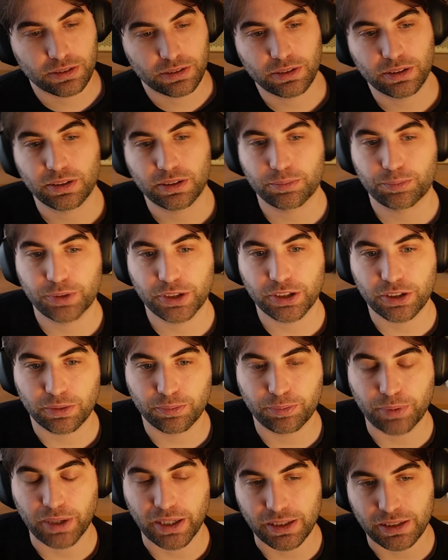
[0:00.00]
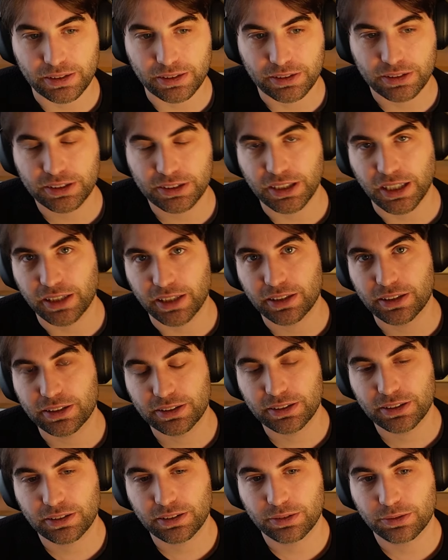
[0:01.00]
precompiling shaders,
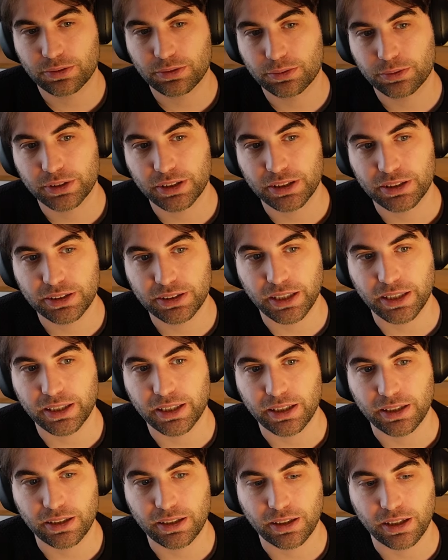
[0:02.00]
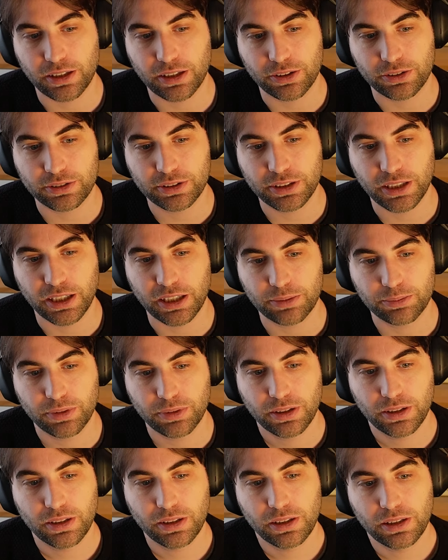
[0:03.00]
which is taking a long time.
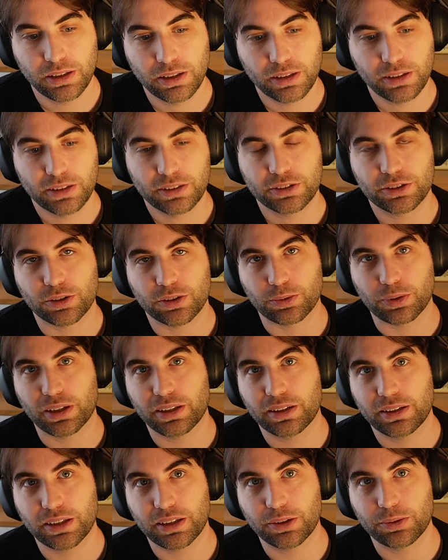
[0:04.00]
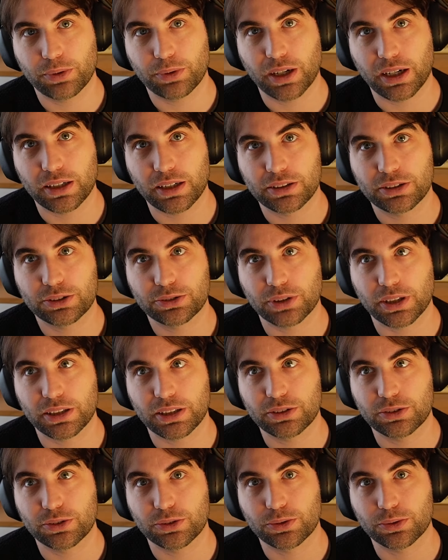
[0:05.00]
So one thing we are trying to do